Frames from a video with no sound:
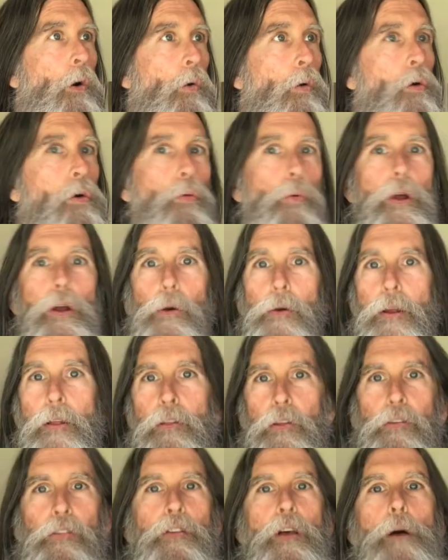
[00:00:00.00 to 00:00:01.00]
Woo, we are in
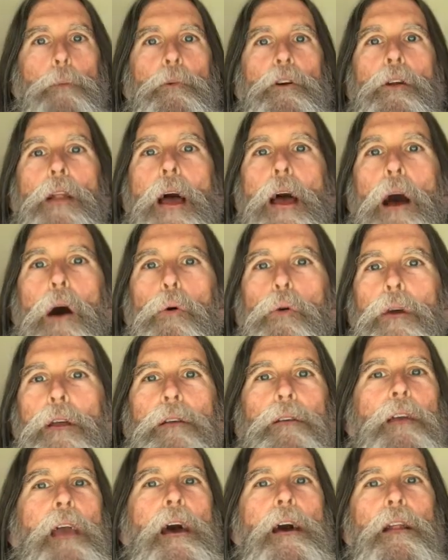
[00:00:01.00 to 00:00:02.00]
the summer now.
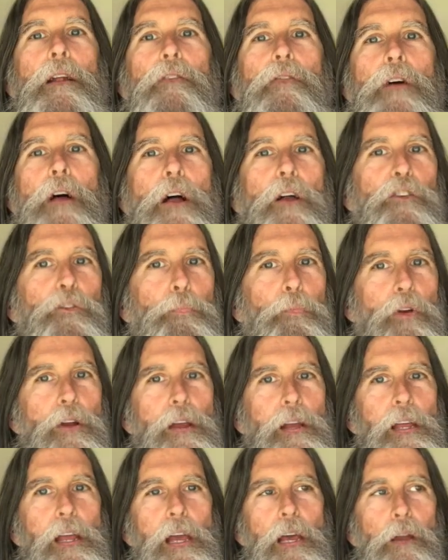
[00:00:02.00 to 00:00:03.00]
We kind of
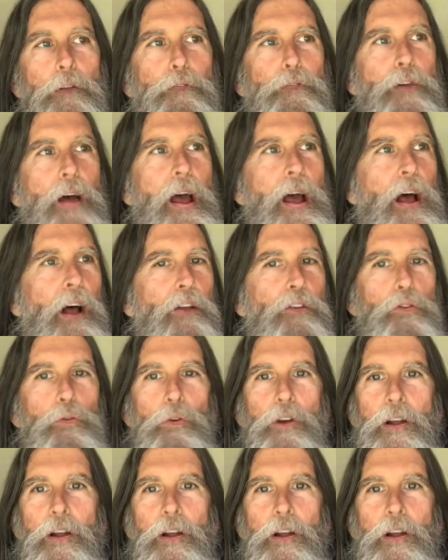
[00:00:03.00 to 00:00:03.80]
spring hit fast.